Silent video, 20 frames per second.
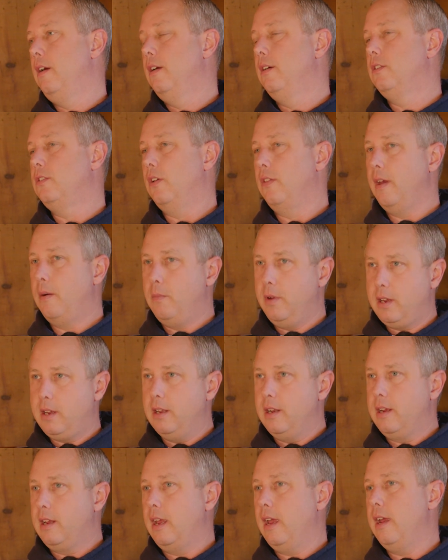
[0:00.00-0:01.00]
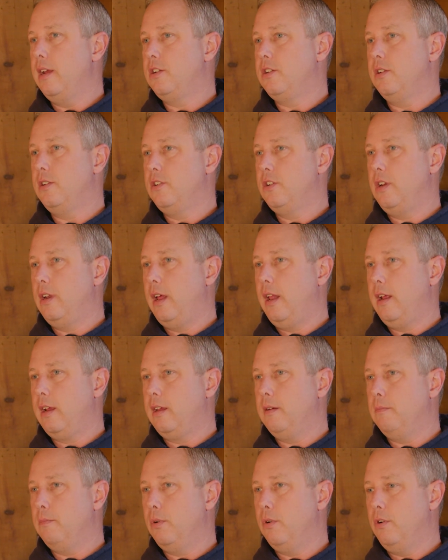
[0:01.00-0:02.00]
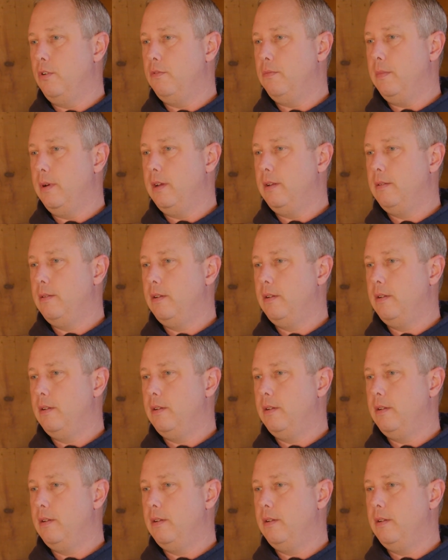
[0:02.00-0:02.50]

so that we can engage in genetic improvement.